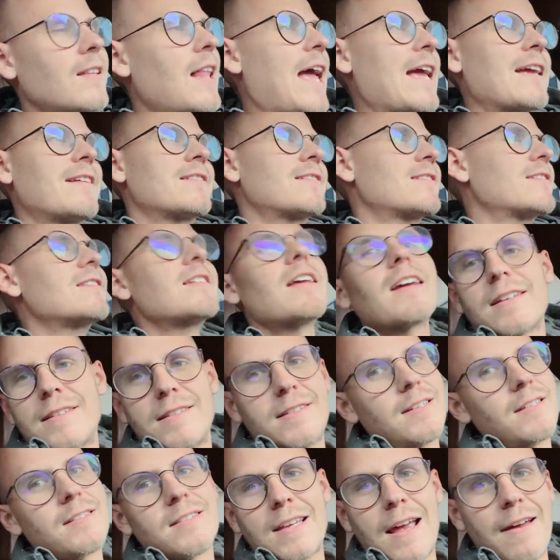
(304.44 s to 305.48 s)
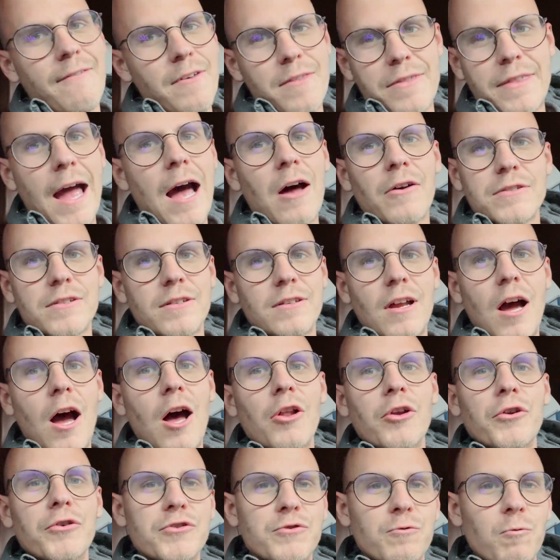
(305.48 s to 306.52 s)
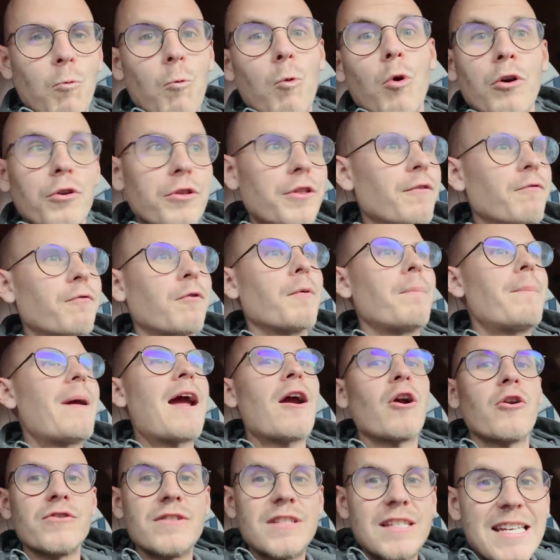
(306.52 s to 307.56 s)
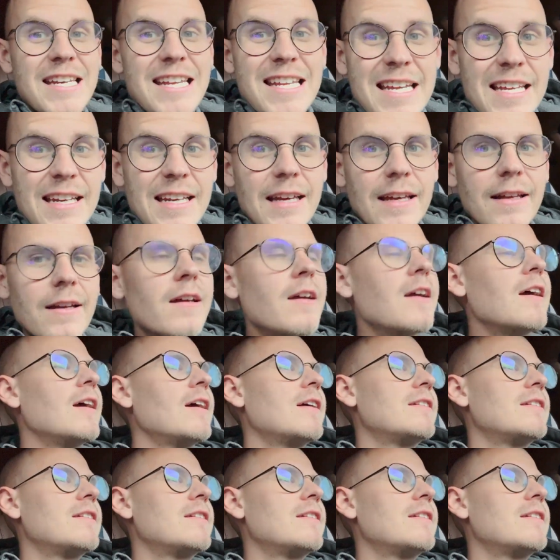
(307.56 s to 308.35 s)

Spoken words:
like $6,000 to $7,000 worth of repairs needed